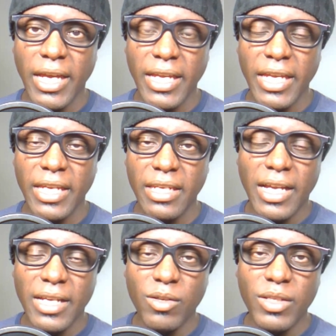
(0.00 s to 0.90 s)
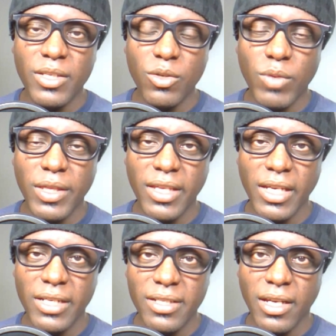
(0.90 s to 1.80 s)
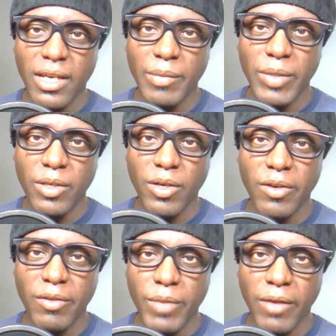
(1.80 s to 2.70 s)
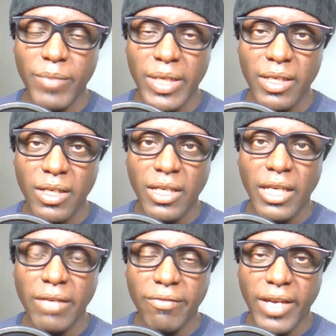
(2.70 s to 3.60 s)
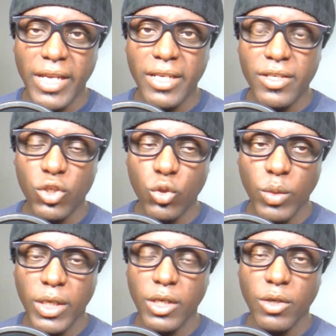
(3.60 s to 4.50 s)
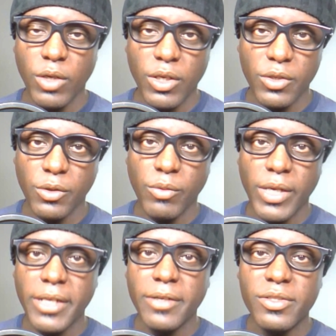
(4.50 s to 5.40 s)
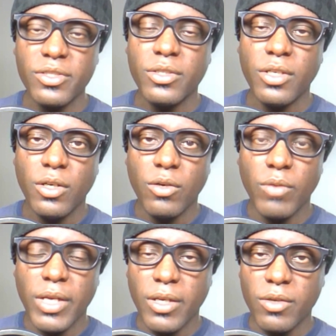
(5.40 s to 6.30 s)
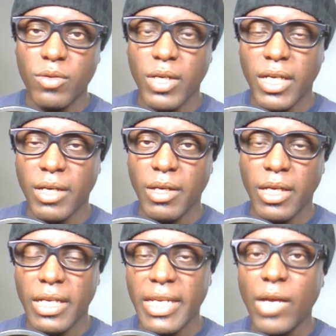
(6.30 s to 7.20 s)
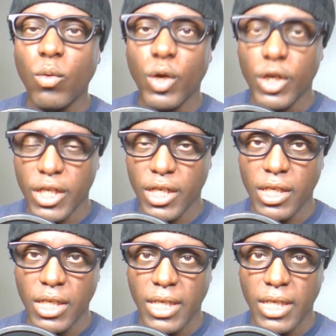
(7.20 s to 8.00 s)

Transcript: I can only do one thing at a time. You know, I've been invited to go onto a radio network.